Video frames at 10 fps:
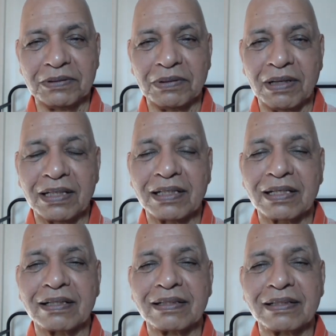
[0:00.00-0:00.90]
to
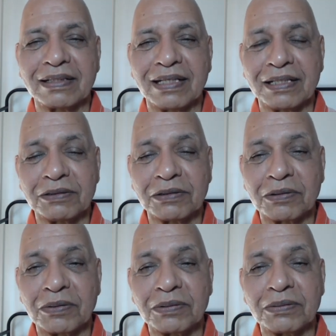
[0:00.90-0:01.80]
learn and to
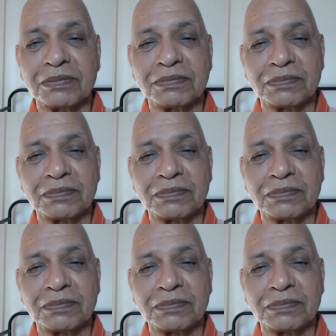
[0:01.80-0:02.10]
grow.